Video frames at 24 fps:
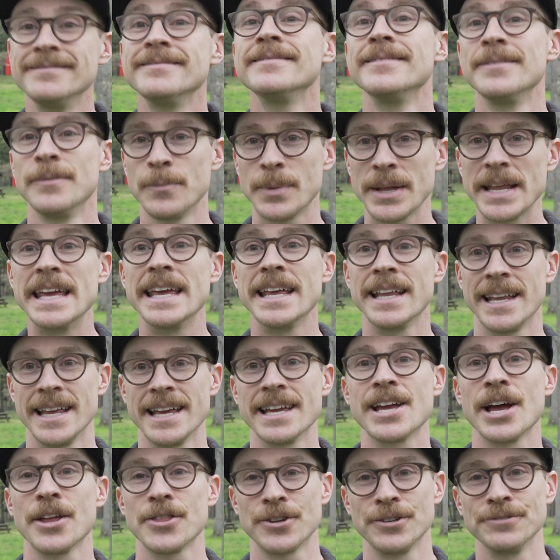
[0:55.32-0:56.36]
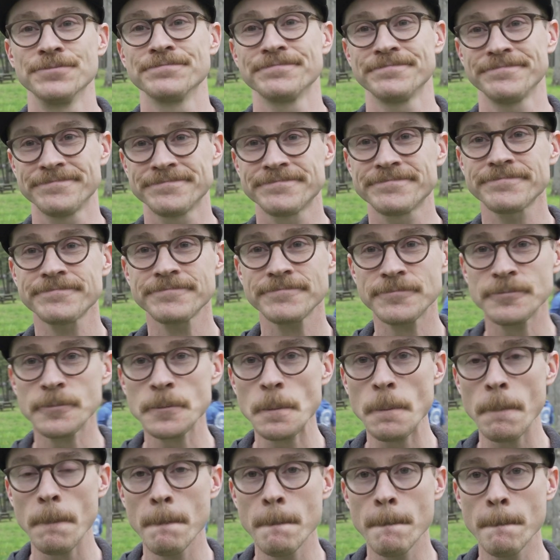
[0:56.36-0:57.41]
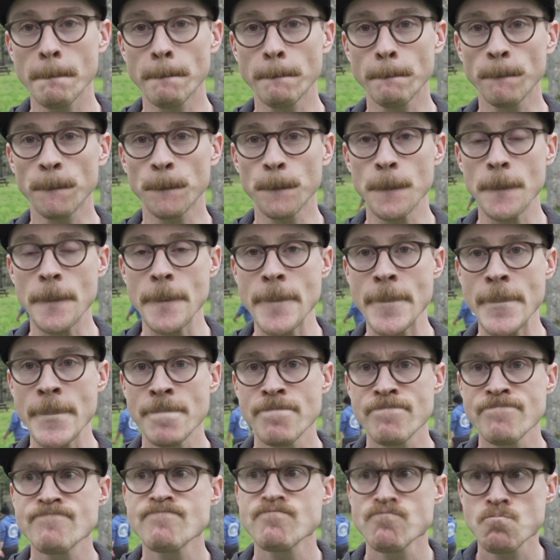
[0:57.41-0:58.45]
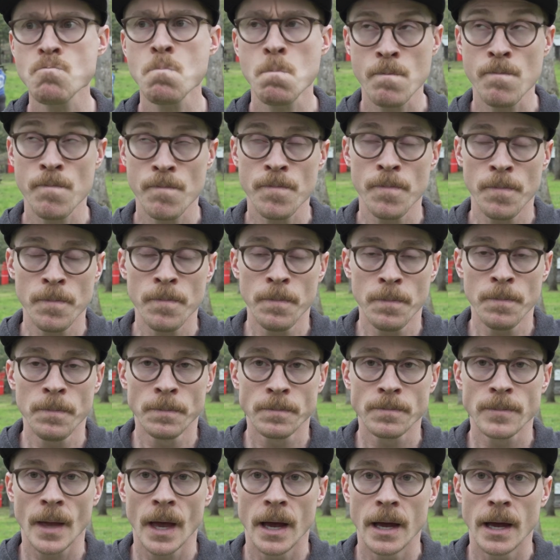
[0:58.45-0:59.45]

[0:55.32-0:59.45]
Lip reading: Yeah. How do you were up there pretty far. Like, what, like, you were top five?